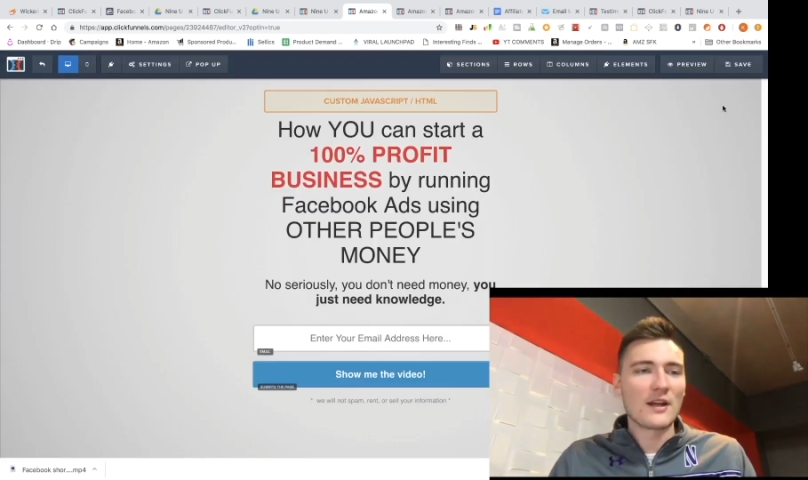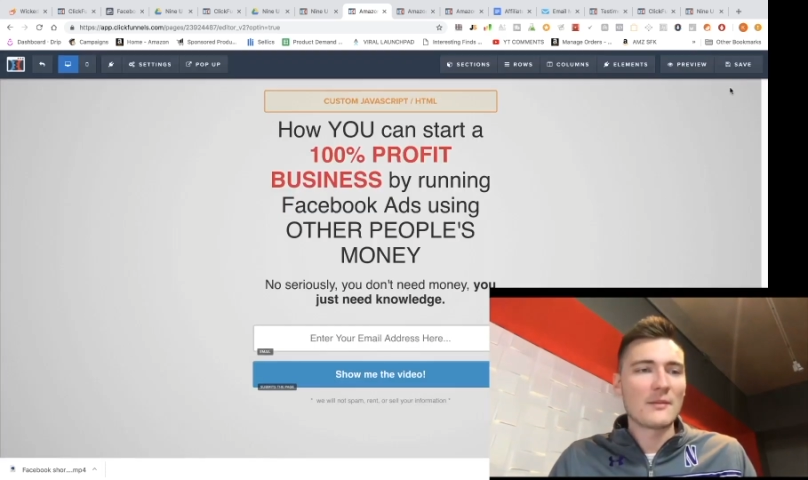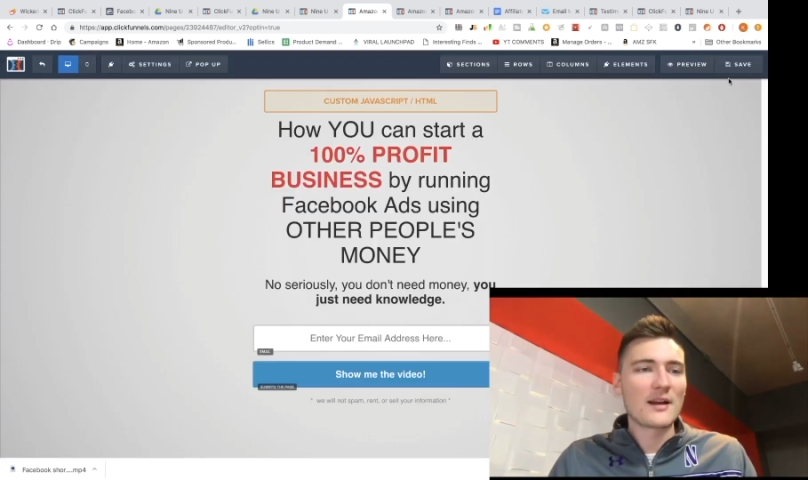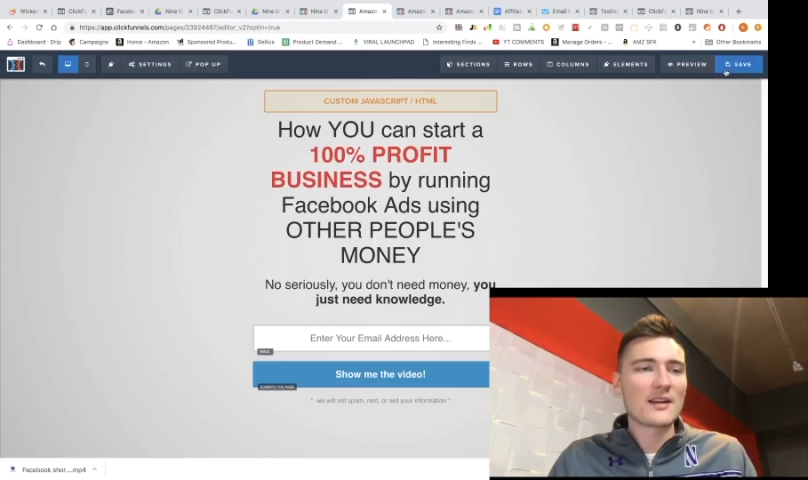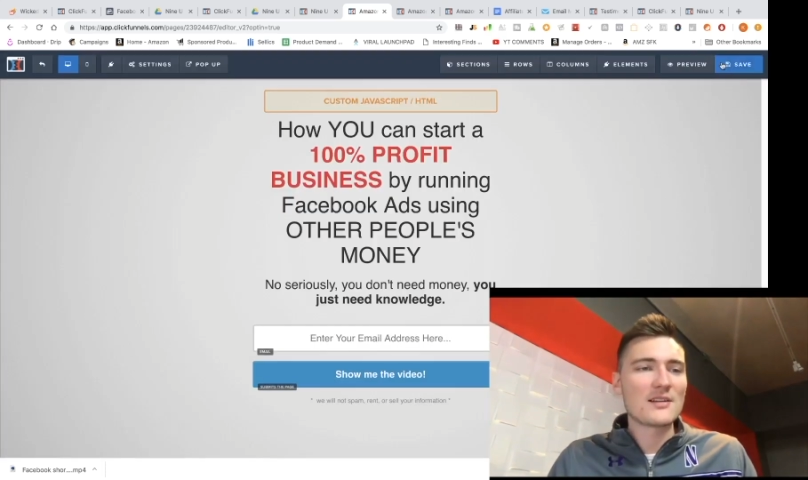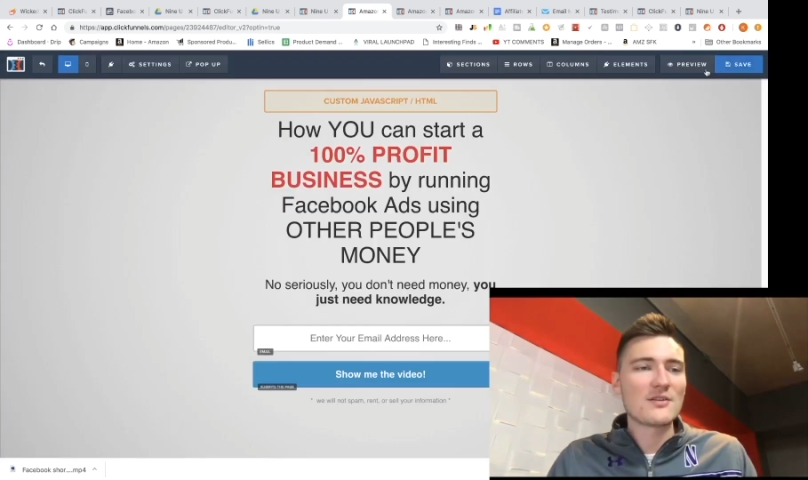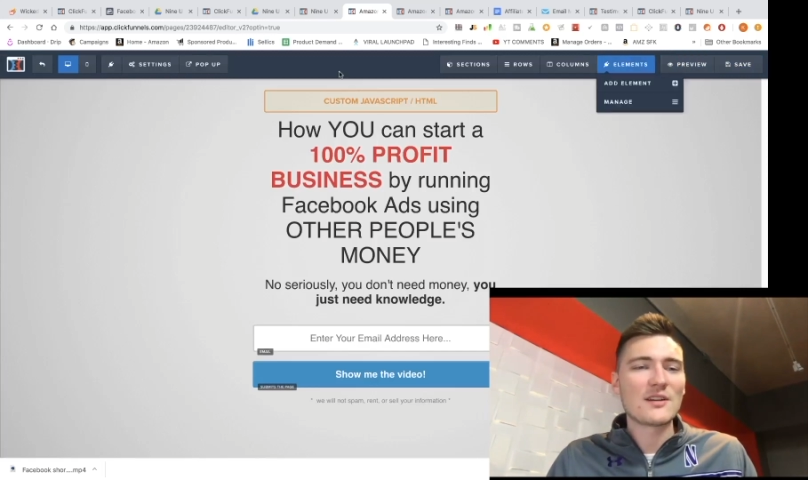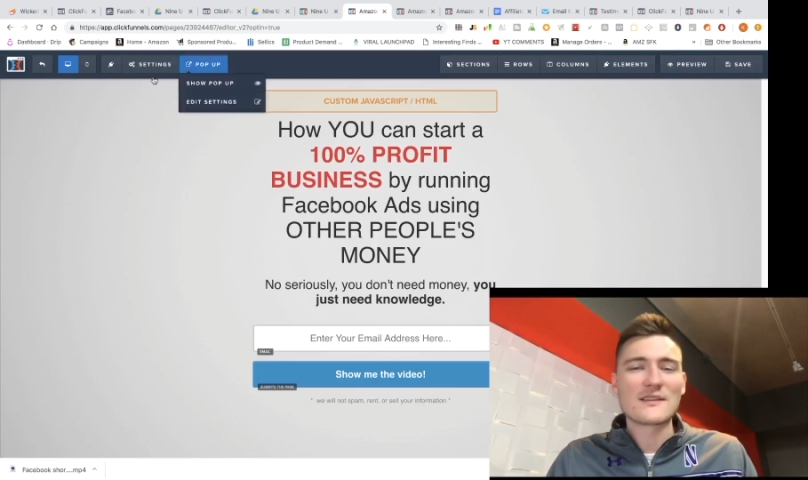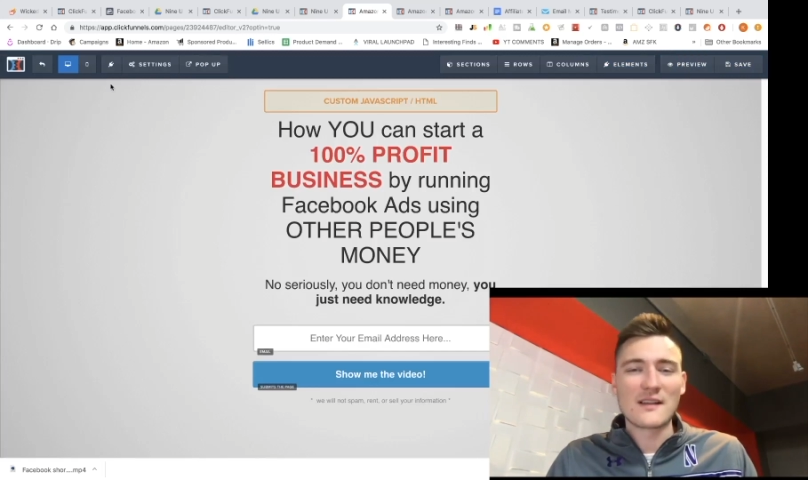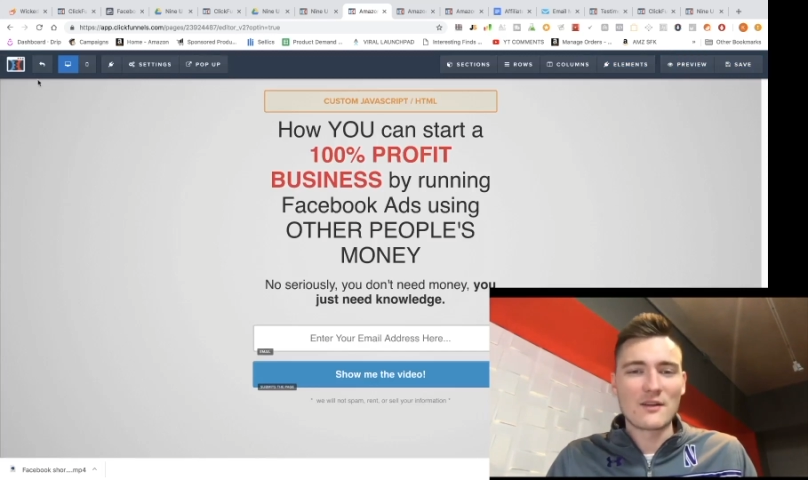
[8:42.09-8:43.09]
I'm not going to do it
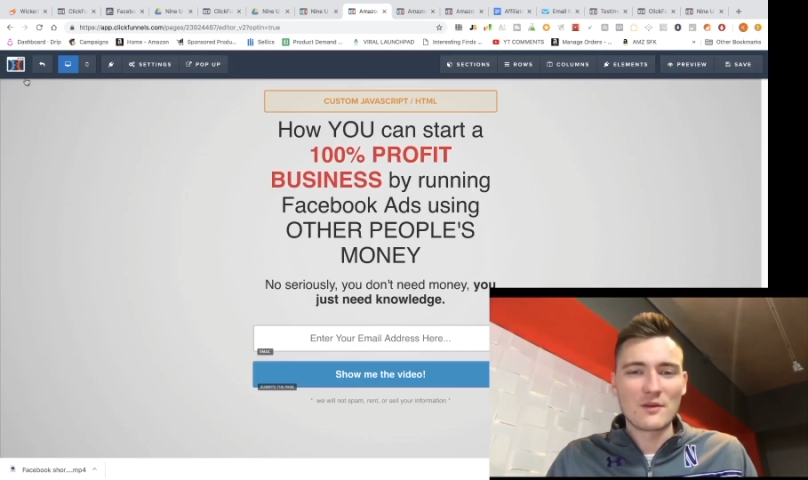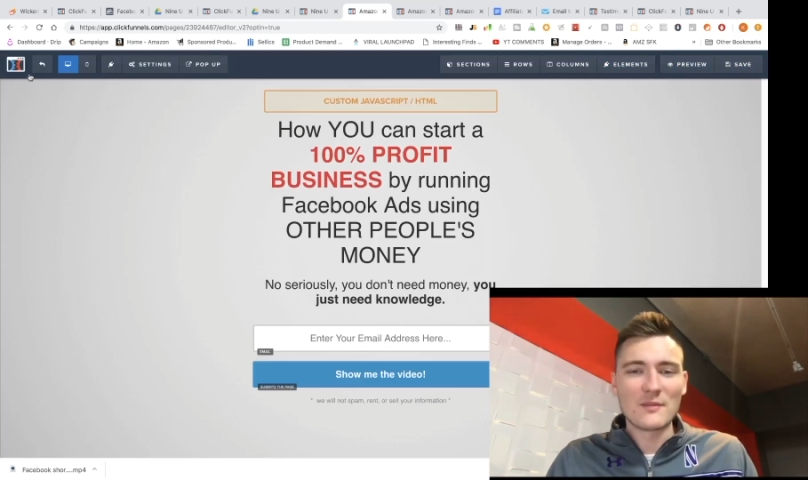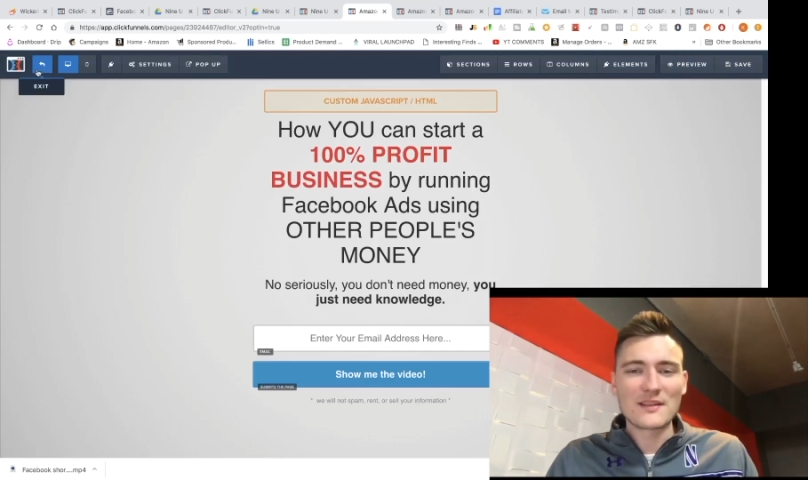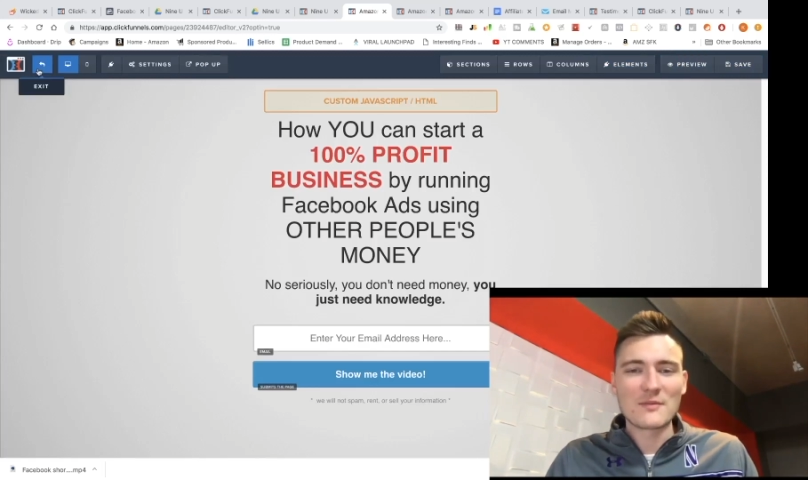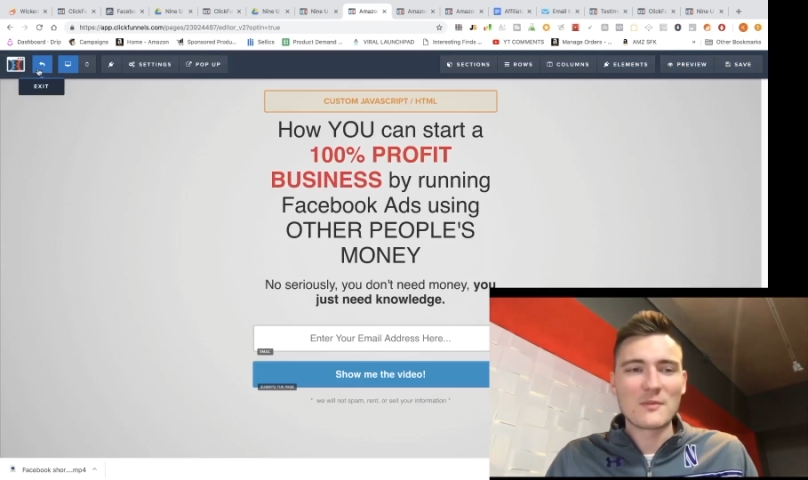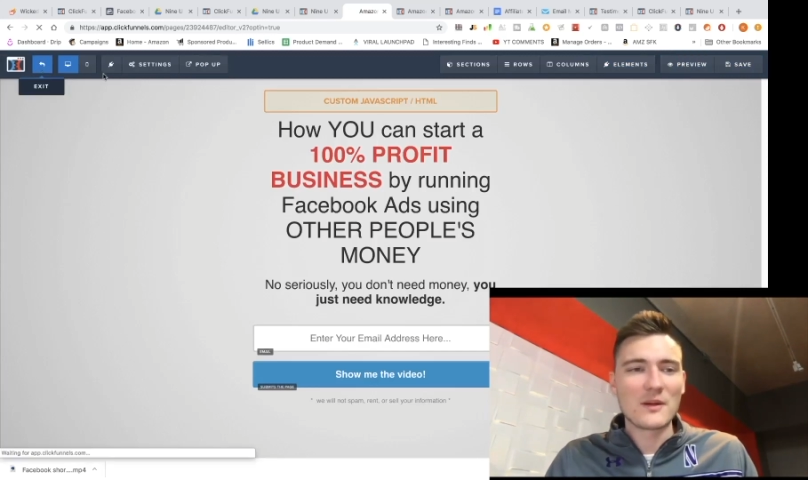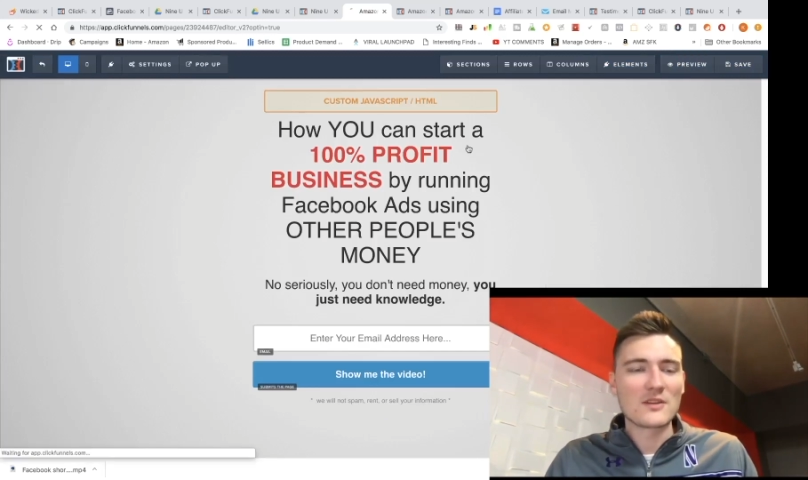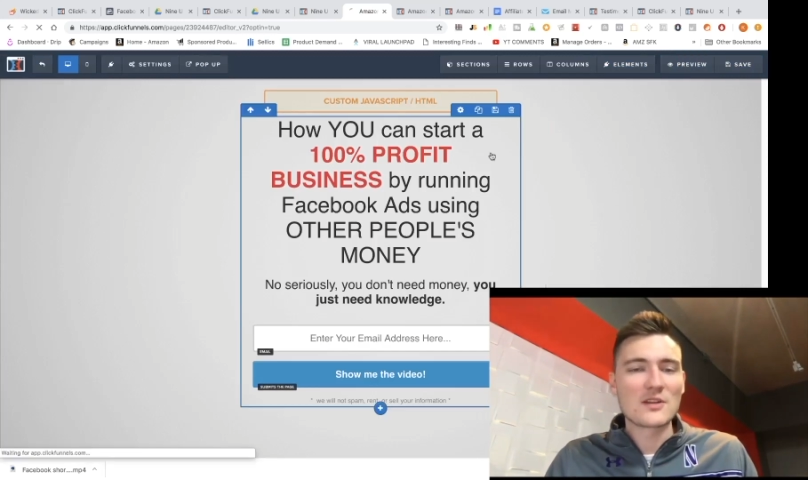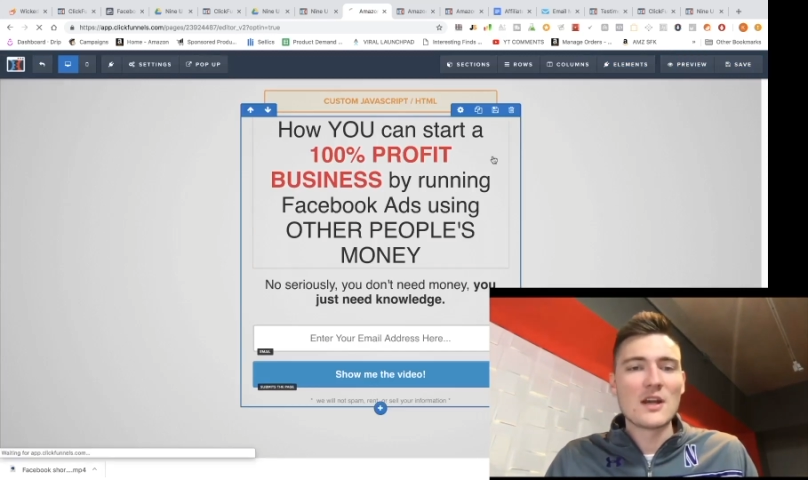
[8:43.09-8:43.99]
because I don't want to mess up the page.